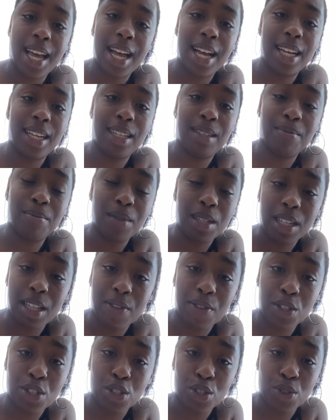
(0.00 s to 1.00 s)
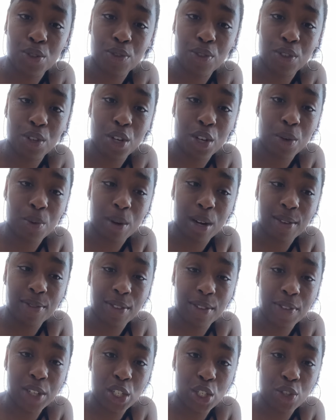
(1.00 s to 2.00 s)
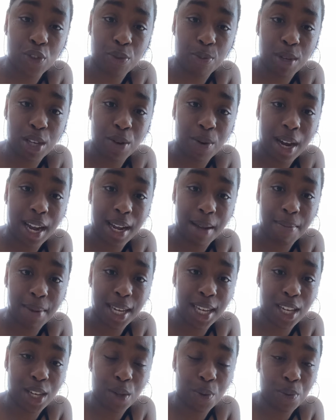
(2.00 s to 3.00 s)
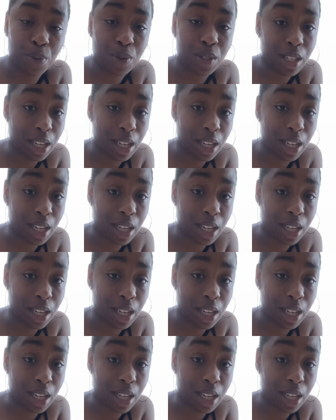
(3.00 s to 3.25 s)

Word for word: Um, live your truth, know your worth, live your truth, be great, be you.